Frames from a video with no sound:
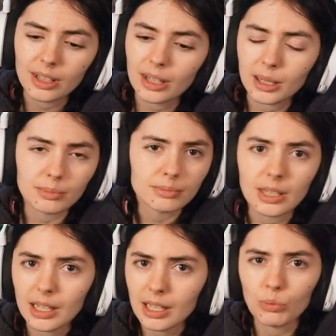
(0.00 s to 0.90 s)
Um,
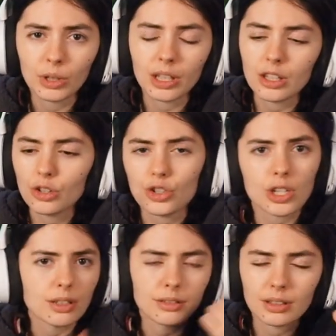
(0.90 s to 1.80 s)
and really, you could
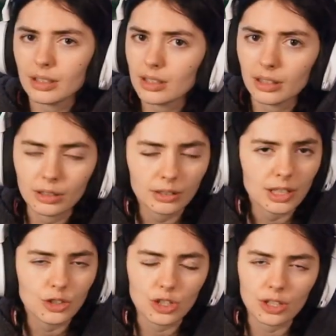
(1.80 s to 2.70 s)
just
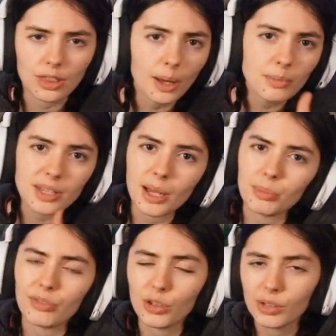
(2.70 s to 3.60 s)
literally just a thumbs
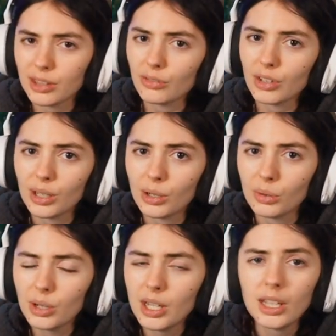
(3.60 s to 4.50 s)
up if you like the
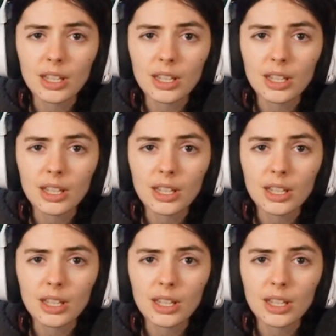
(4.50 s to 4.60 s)
video.